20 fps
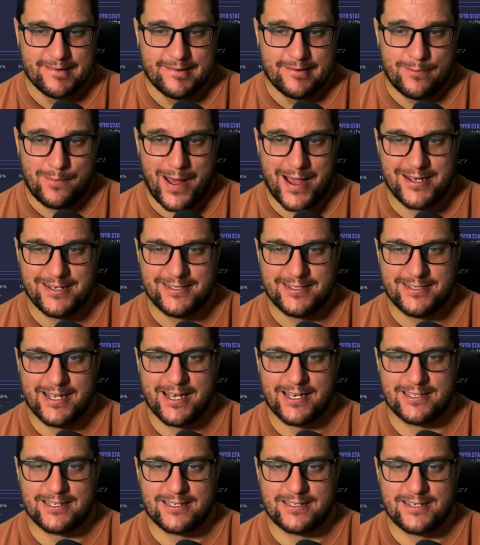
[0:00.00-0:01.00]
Pace
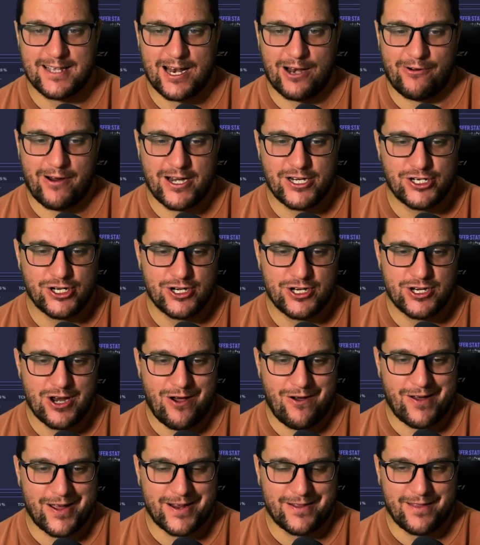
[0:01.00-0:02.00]
6, acceleration
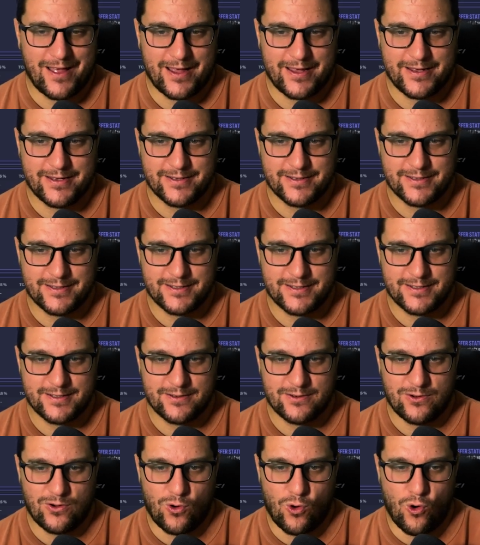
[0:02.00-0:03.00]
9. That is
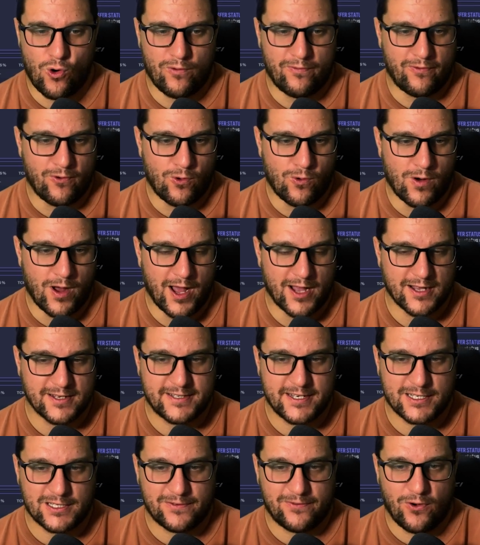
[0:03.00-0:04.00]
awful.
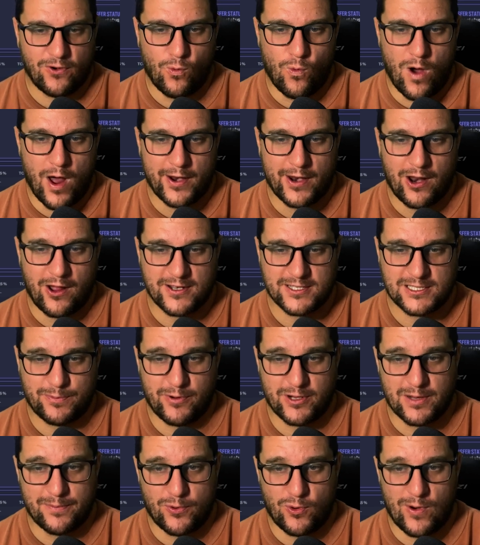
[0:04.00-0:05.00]
6'1", likes to
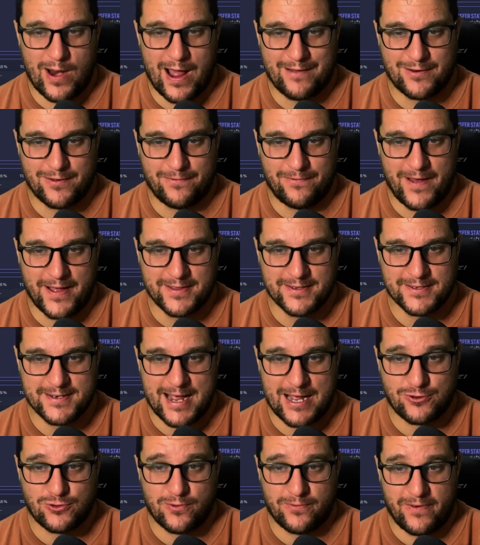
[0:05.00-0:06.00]
bring the ball out of defence.
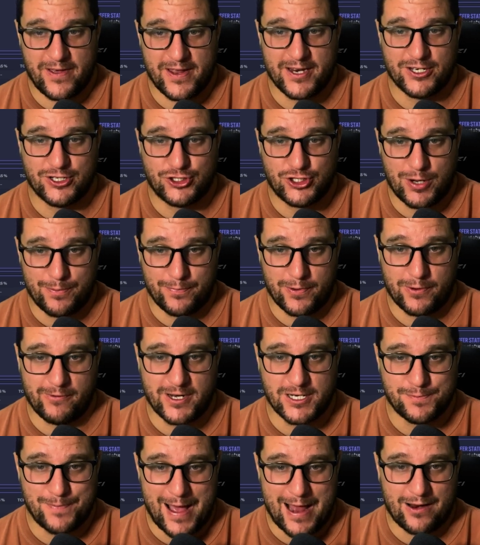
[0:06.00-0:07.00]
Natural fitness, jumping
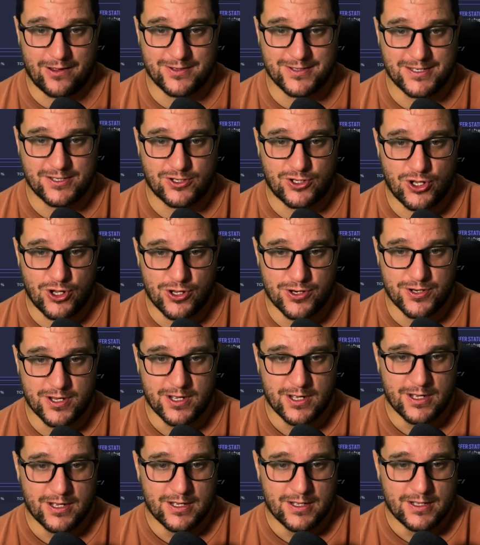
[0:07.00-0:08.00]
reach, balance is good.
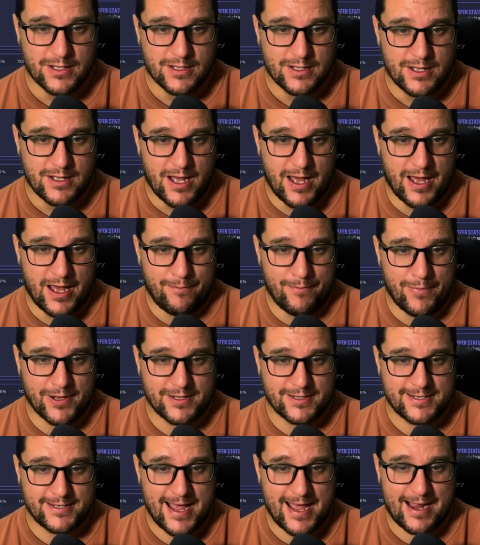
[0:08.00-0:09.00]

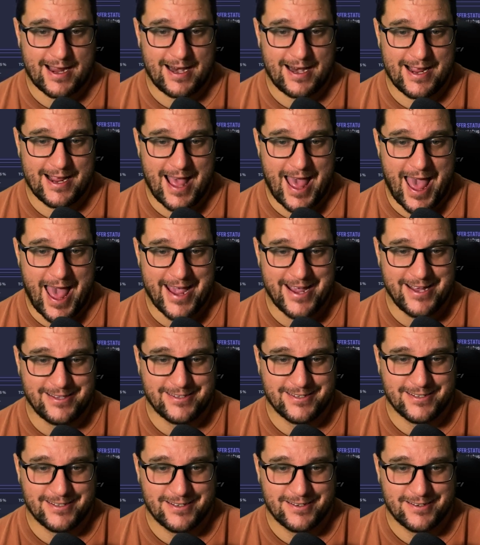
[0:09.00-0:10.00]
Tackling 8.